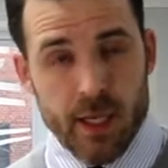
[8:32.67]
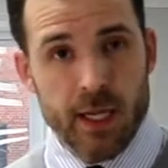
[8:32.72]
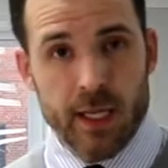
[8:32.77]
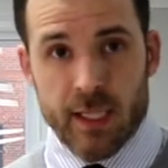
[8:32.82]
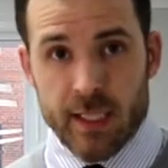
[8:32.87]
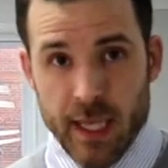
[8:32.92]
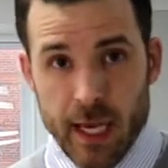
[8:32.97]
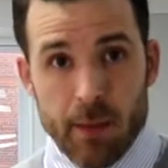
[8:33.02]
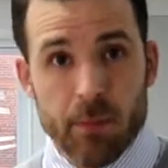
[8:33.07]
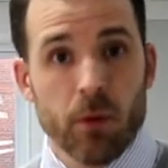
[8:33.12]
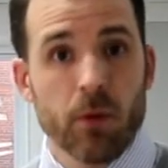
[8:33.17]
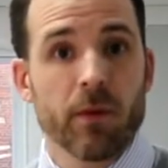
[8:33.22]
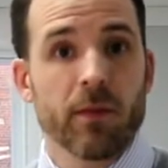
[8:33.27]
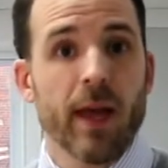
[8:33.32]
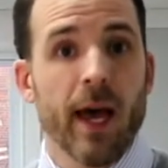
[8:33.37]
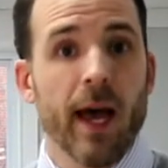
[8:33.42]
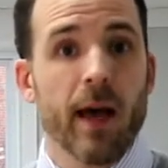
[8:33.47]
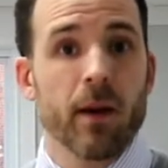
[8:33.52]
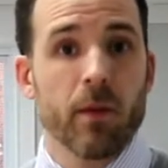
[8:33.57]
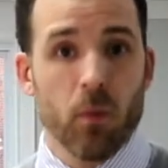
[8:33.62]
An example of
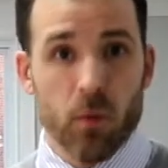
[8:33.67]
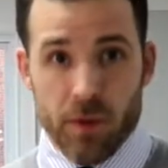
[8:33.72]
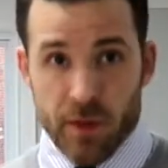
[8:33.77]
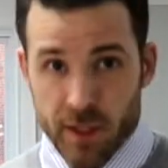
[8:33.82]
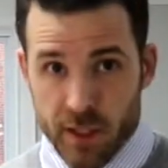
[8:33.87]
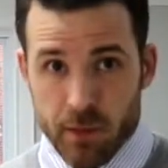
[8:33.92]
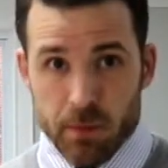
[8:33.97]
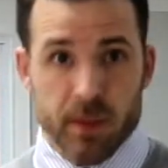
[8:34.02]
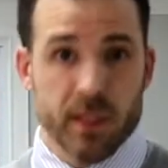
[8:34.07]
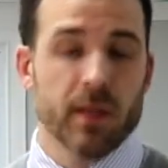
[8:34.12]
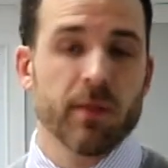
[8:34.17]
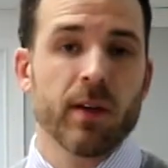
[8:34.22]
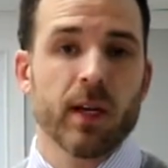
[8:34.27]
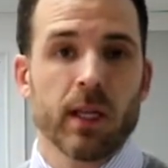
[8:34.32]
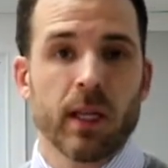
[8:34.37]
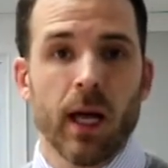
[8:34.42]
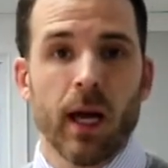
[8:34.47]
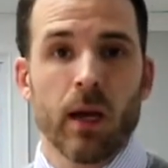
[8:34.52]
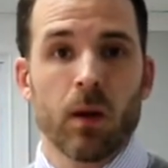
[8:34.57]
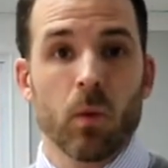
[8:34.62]
that with this specific
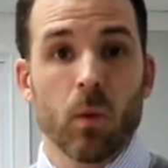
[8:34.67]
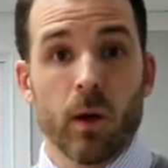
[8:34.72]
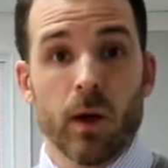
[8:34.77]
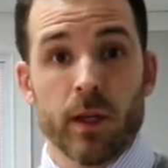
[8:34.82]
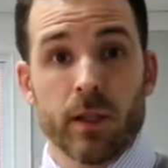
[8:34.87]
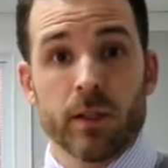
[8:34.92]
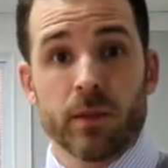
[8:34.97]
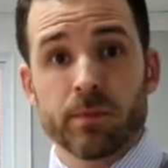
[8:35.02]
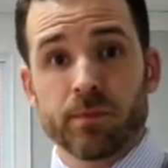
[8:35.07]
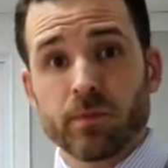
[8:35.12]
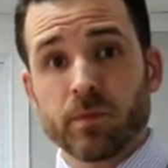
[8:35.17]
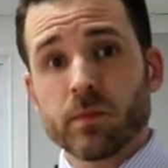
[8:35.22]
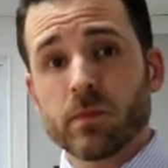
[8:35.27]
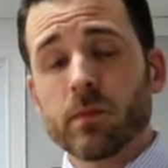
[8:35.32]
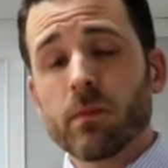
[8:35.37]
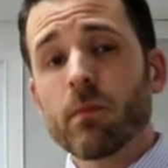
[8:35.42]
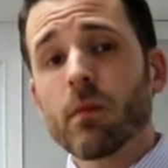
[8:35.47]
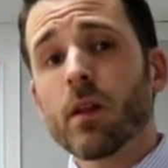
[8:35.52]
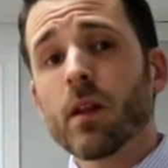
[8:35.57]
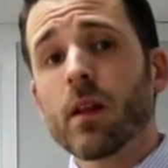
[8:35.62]
client was
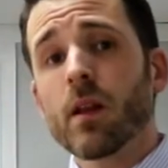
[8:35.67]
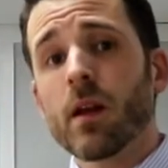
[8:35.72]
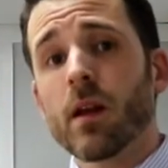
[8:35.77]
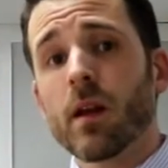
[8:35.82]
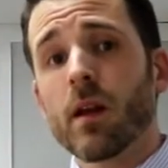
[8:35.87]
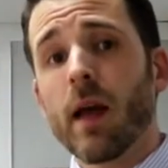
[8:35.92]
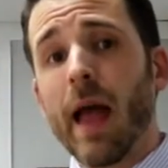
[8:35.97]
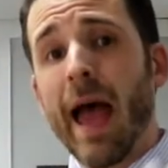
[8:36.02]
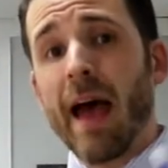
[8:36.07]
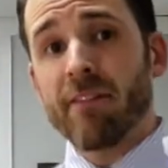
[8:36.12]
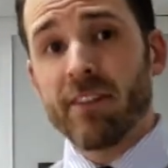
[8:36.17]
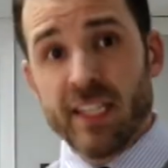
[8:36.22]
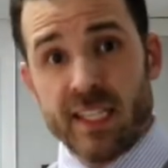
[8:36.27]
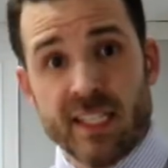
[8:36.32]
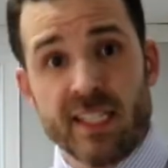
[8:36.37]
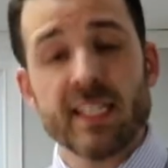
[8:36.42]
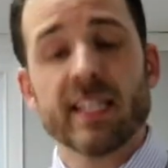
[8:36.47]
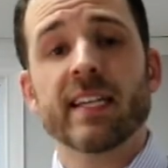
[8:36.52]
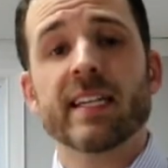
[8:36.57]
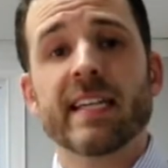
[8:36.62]
having to
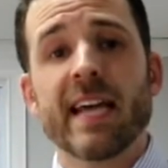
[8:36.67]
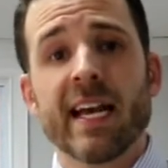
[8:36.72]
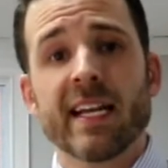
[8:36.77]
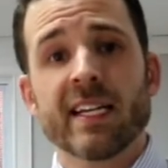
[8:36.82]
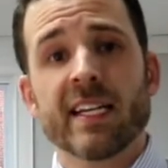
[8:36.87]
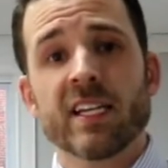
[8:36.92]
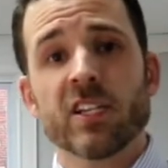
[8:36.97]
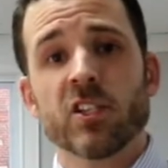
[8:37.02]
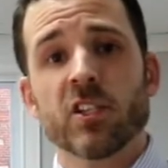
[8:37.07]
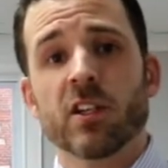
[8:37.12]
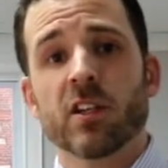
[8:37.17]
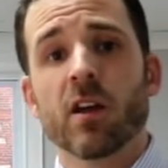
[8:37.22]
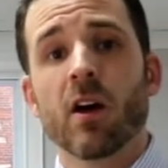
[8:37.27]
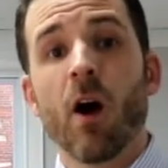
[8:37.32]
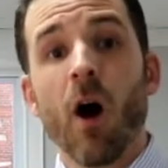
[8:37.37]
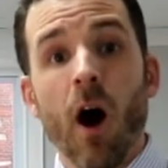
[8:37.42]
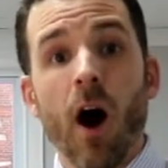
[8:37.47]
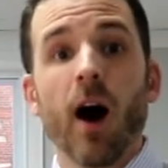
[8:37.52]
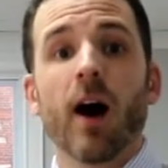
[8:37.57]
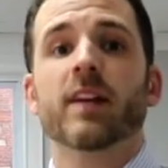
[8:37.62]
send a technician
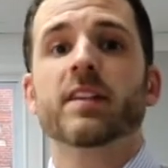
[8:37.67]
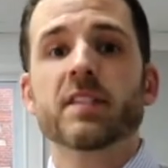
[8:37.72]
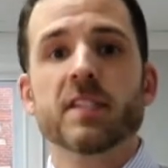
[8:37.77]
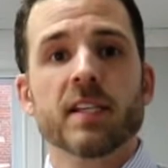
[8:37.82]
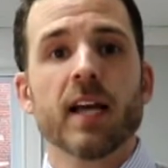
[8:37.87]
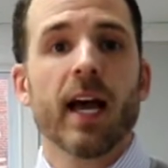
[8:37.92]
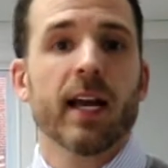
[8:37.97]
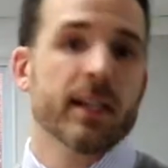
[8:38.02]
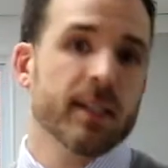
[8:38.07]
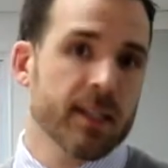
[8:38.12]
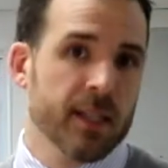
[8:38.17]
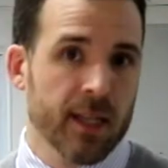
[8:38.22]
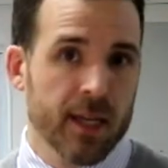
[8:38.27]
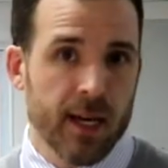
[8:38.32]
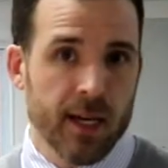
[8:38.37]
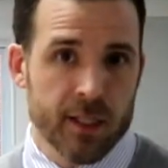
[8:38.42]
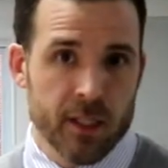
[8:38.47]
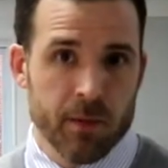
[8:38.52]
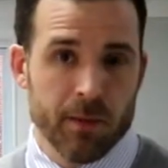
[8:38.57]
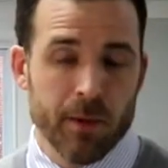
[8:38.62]
on site to the
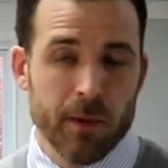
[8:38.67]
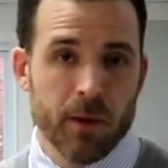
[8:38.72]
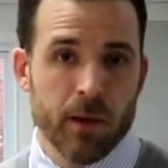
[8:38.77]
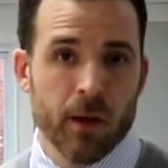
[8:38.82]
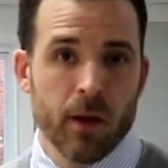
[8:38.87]
customer.